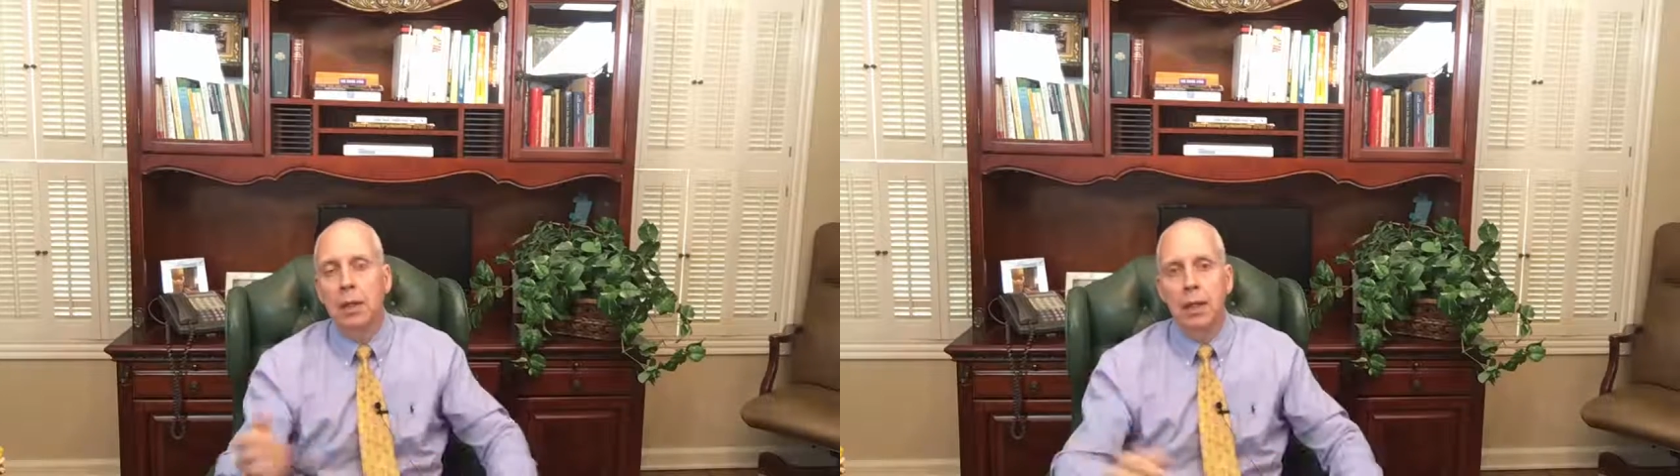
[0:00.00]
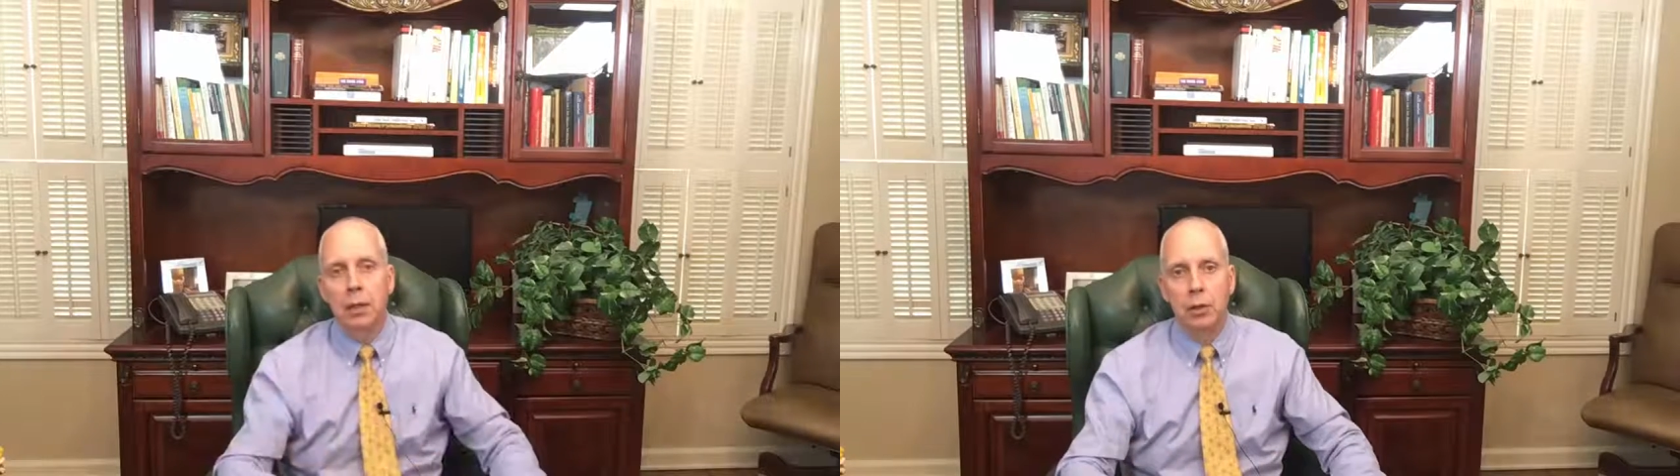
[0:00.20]

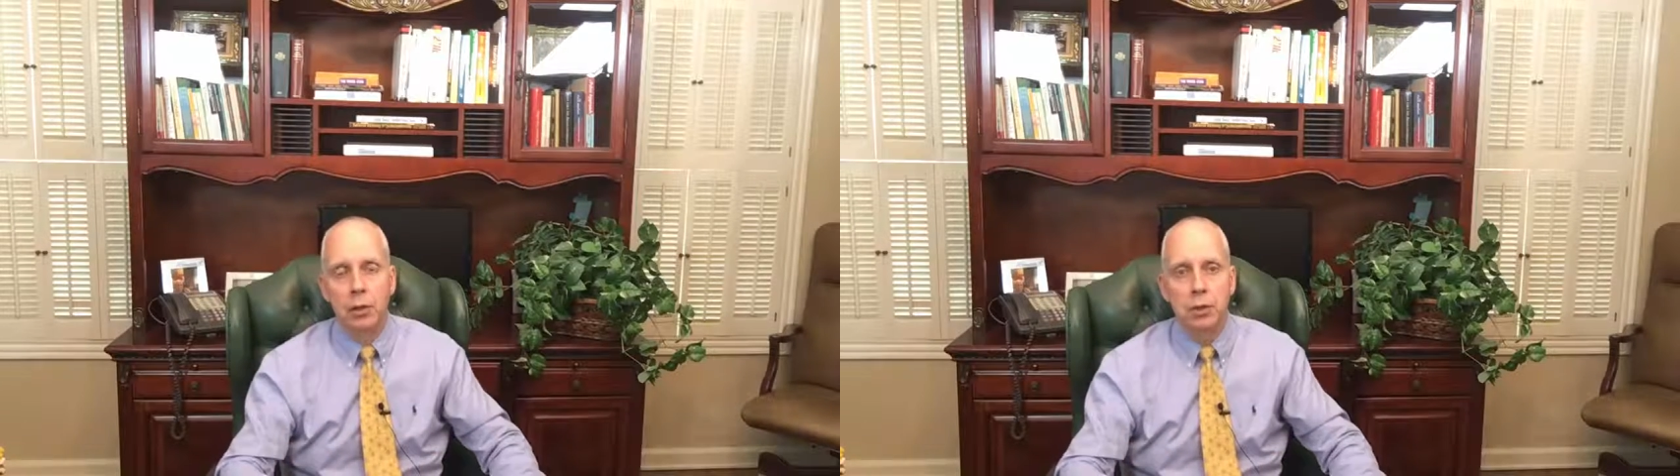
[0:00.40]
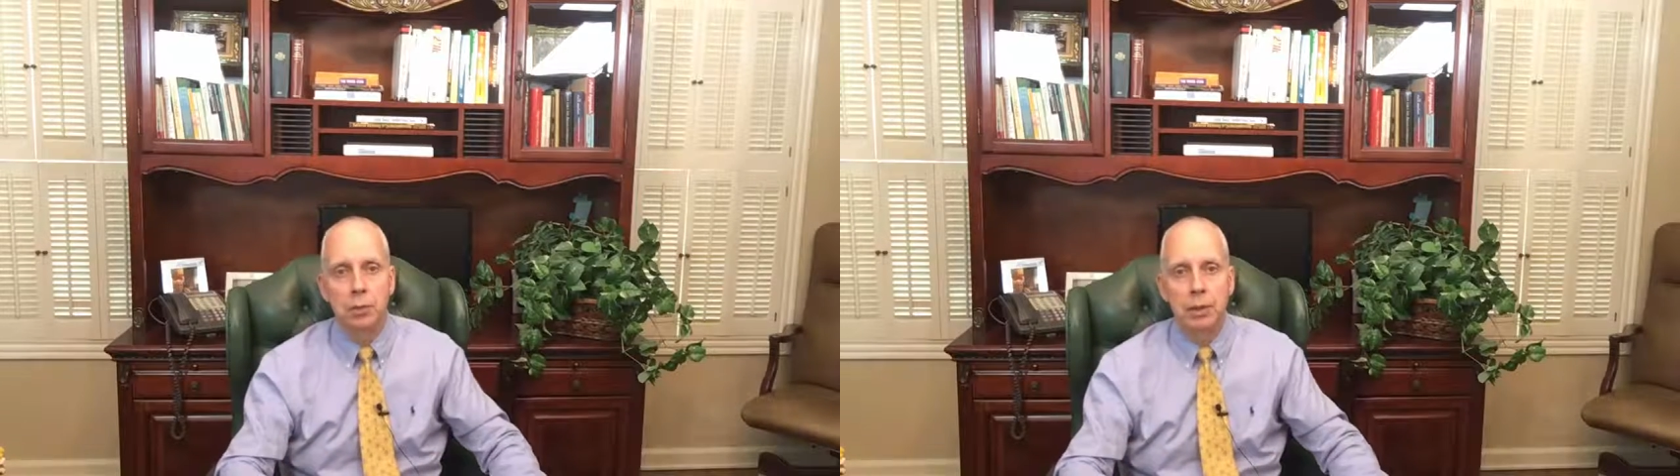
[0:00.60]
It could
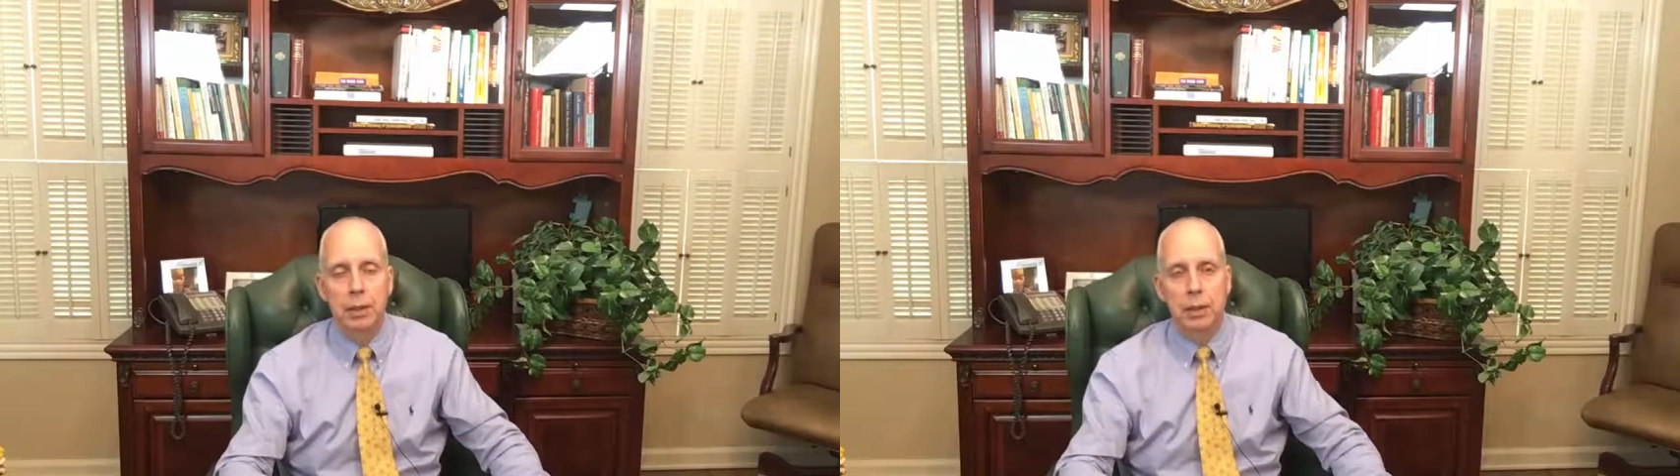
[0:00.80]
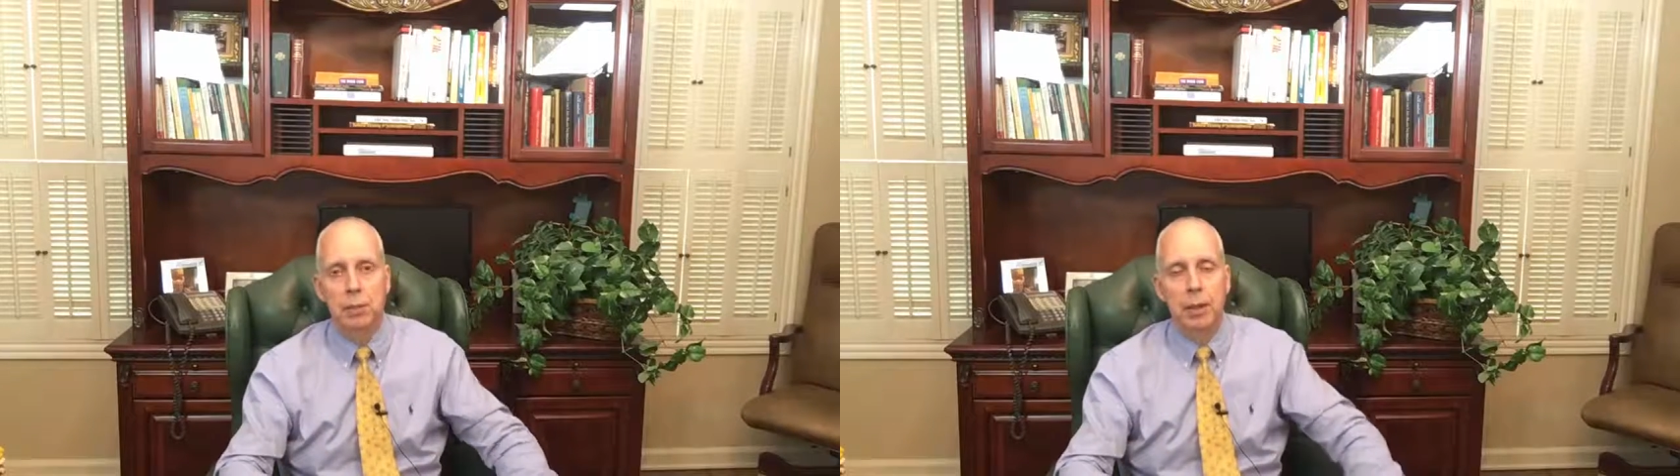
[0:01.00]
also be
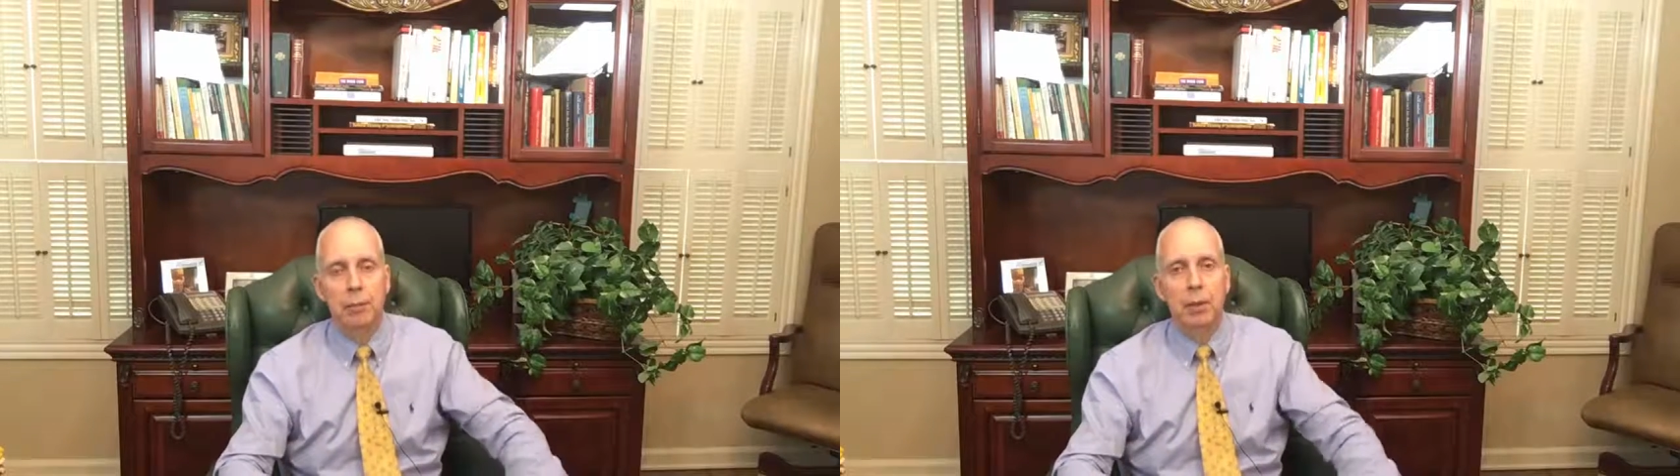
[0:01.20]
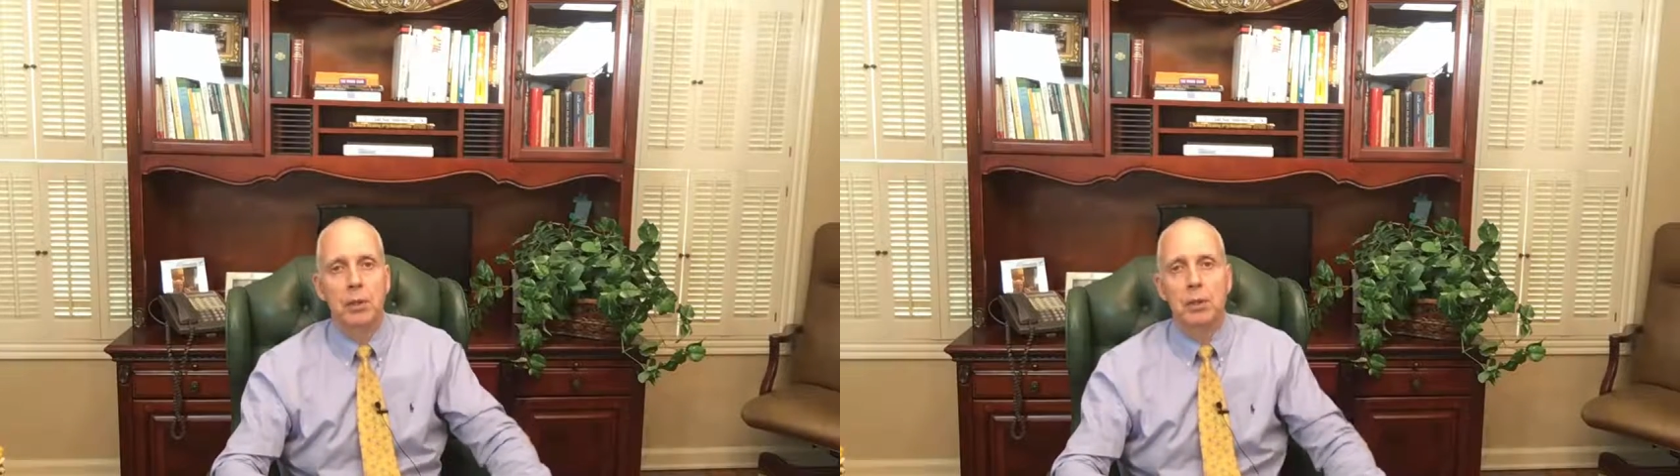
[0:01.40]
that you have blood